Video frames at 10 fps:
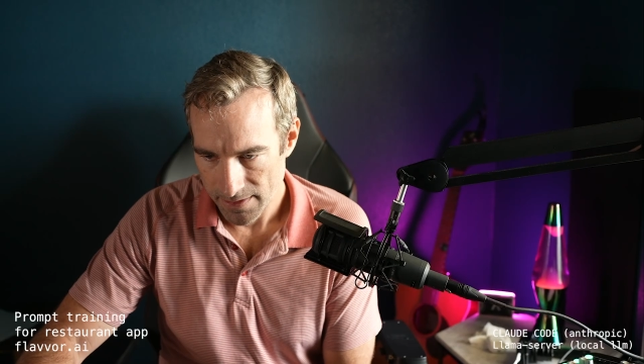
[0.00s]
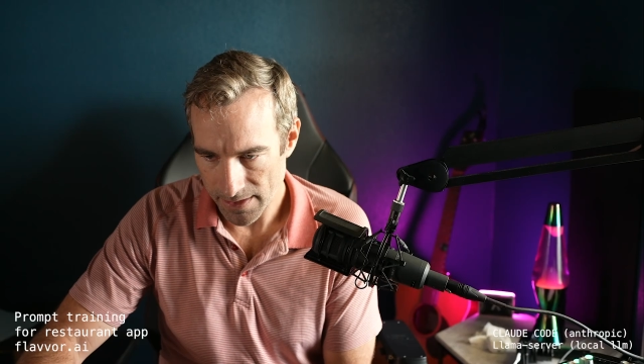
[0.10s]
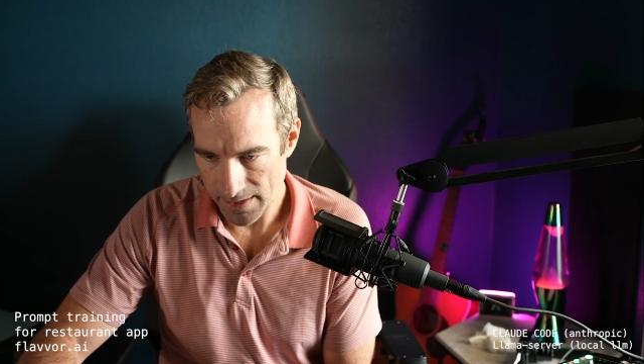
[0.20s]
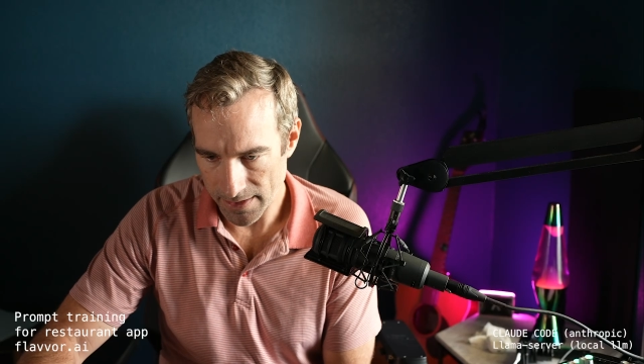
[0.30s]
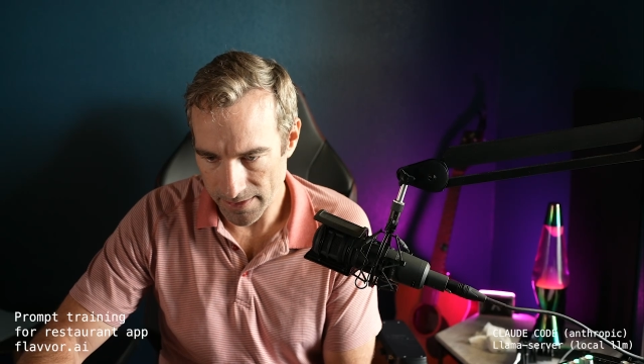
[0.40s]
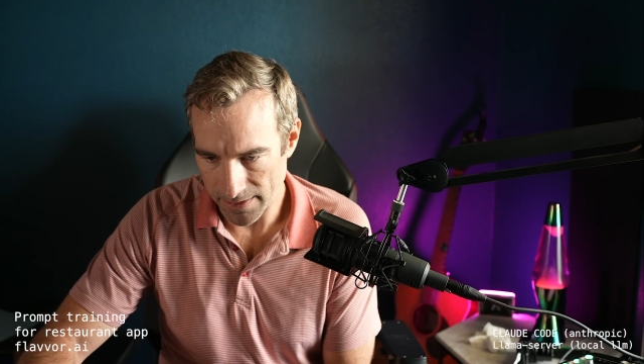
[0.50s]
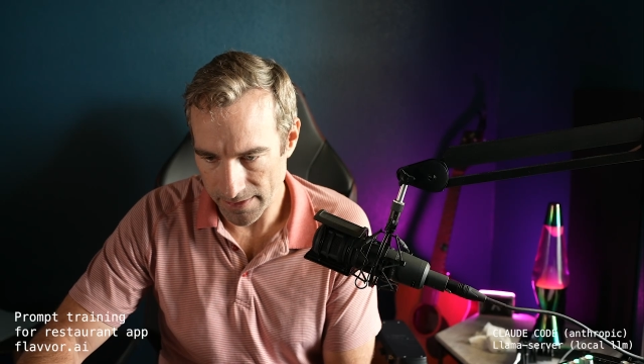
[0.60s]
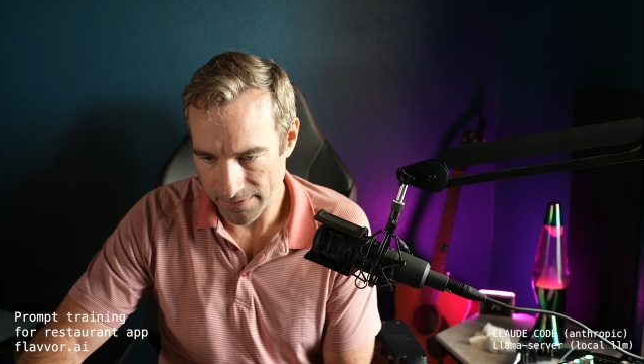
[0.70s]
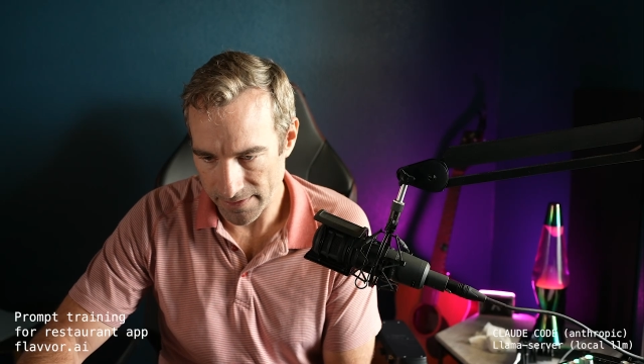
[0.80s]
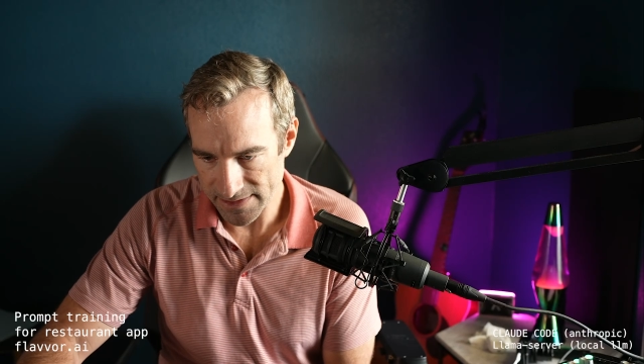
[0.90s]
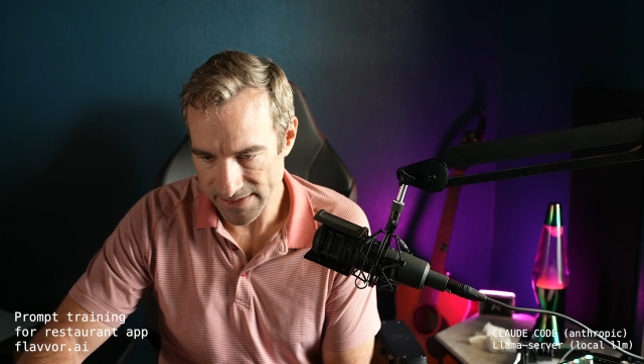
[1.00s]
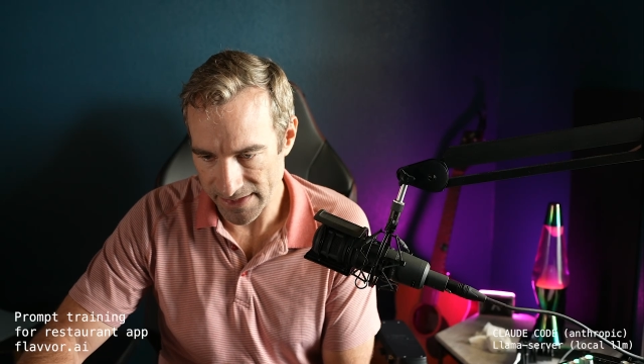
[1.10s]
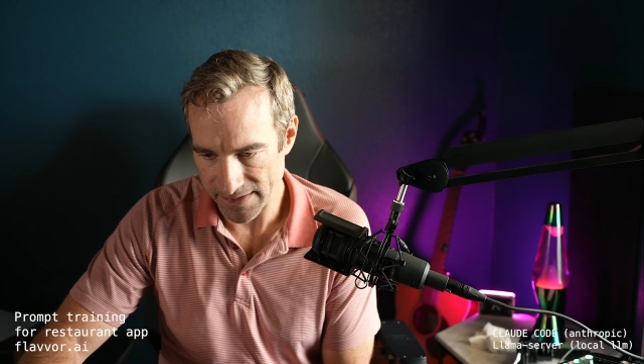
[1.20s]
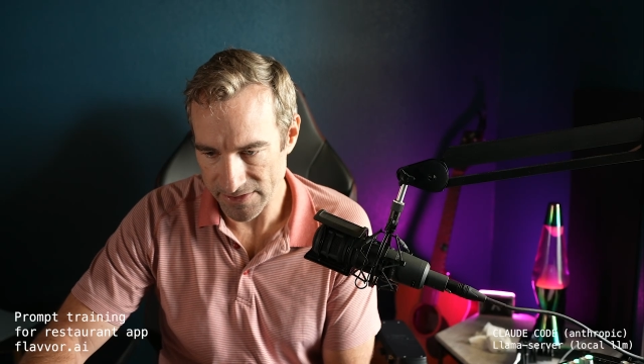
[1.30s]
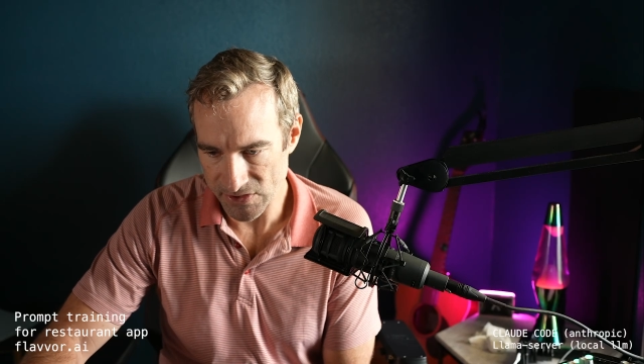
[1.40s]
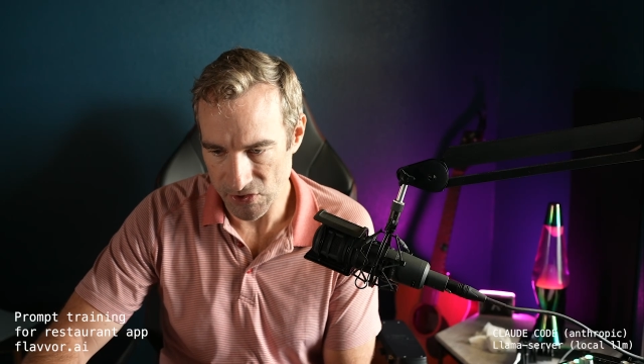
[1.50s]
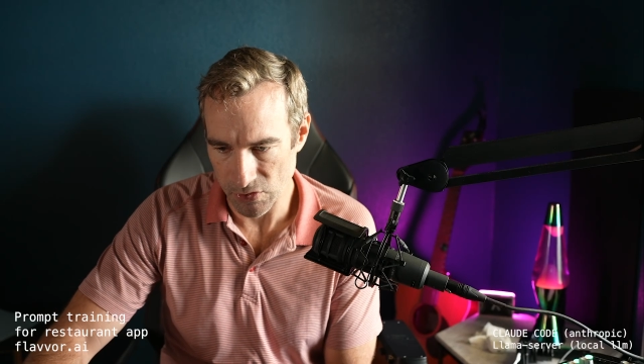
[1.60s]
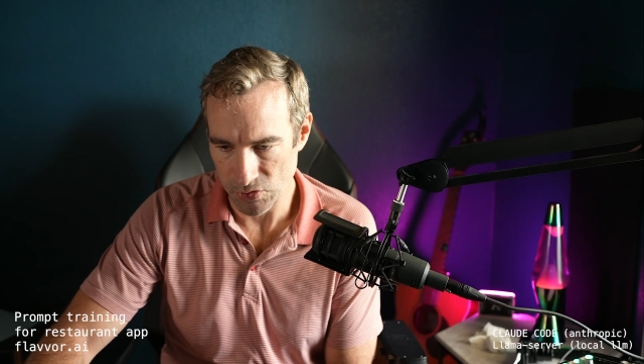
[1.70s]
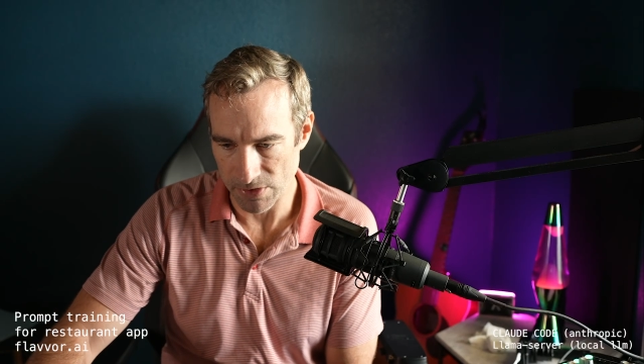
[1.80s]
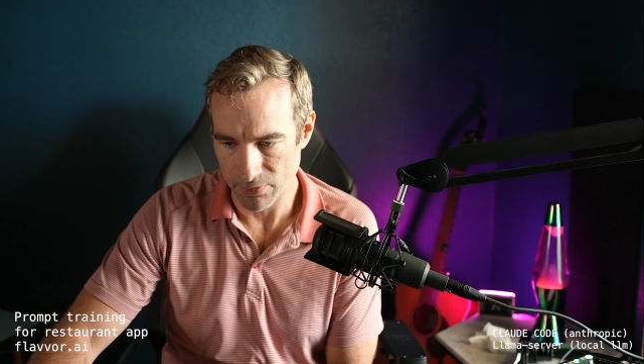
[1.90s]
And it says
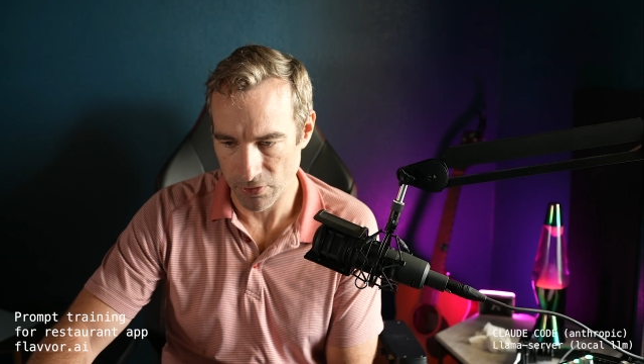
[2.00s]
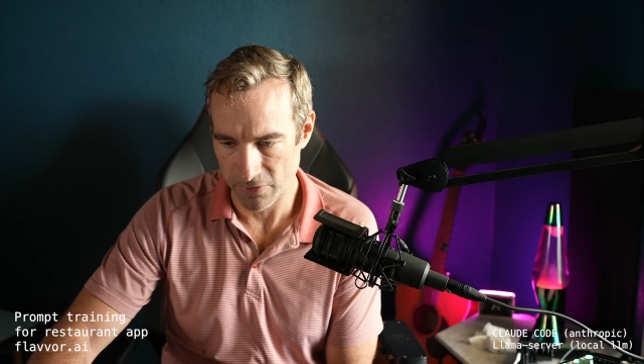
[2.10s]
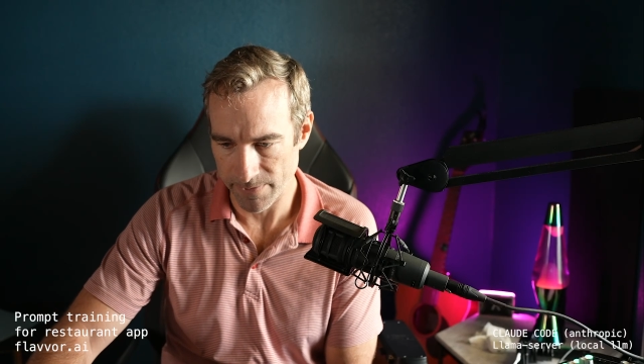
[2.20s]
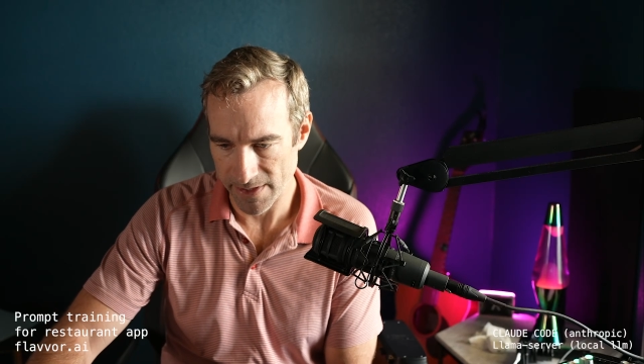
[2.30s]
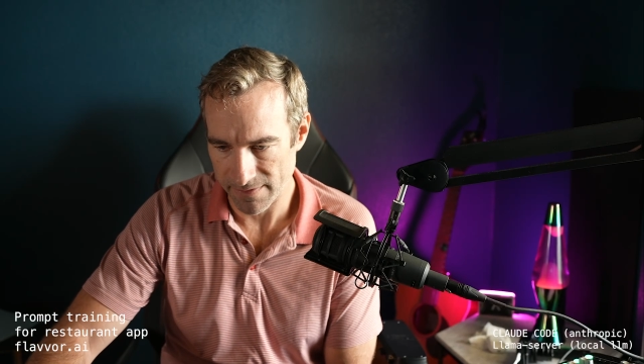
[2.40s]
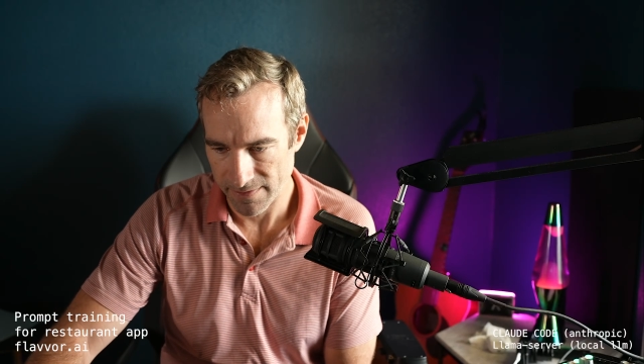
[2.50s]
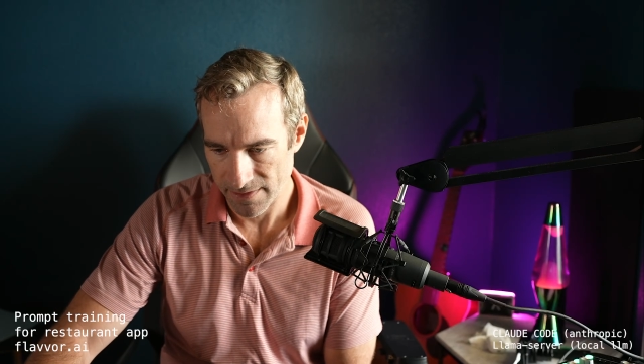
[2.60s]
huge improvement.